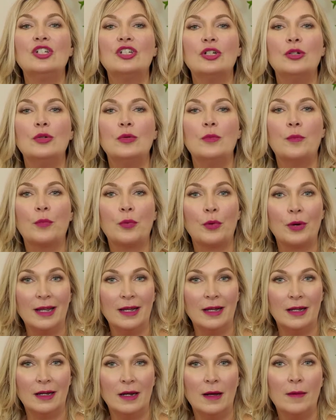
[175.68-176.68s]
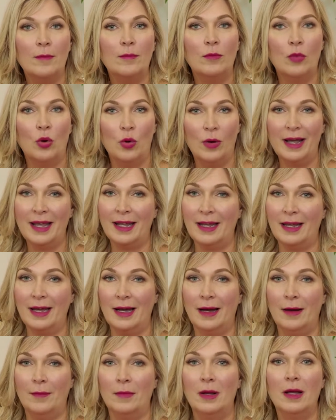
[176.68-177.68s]
to bring in more
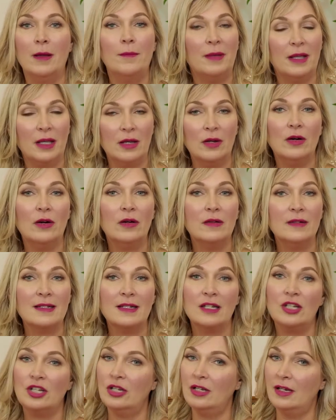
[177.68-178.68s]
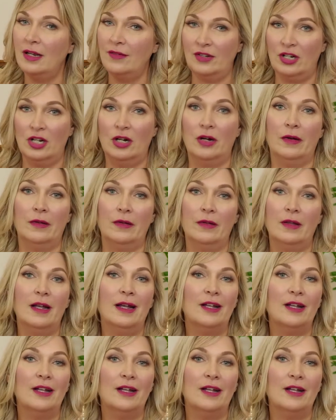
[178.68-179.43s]
income? Because you never know.